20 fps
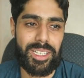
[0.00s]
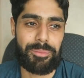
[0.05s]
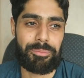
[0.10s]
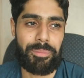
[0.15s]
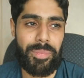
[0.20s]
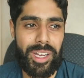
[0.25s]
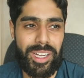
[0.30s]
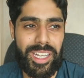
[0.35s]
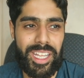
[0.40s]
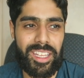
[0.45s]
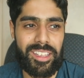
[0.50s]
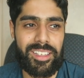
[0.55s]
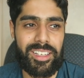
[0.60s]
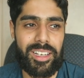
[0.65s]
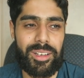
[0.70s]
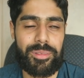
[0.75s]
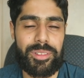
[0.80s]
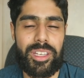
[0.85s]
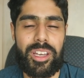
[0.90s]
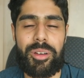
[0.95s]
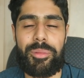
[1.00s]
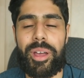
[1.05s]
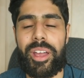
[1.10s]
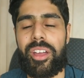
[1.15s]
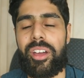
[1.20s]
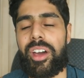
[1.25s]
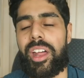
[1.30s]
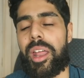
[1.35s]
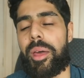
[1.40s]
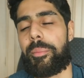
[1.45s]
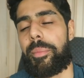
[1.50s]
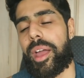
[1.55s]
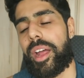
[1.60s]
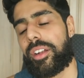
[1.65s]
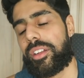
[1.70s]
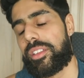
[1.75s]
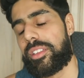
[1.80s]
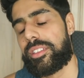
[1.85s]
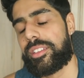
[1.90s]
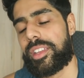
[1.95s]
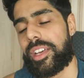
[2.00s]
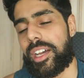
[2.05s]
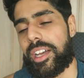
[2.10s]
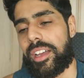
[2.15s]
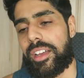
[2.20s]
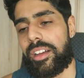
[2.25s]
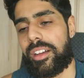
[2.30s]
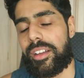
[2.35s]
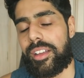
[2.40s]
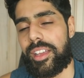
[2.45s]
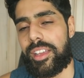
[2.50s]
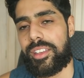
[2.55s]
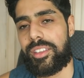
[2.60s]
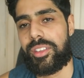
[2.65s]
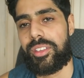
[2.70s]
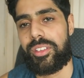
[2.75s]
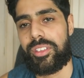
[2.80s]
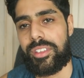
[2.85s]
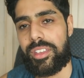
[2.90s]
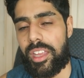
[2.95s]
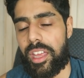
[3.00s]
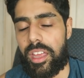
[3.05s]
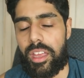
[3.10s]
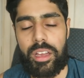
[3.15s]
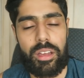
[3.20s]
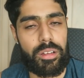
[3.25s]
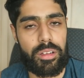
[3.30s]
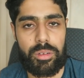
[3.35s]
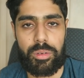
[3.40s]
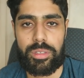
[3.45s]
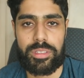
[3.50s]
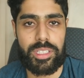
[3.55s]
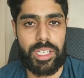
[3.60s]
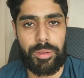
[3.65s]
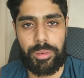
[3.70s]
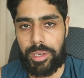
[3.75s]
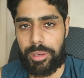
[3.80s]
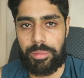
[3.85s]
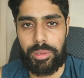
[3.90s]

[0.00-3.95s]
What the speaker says: Monday comes, oh my God, I'm back to this diet. Okay, Tuesday, what's coming?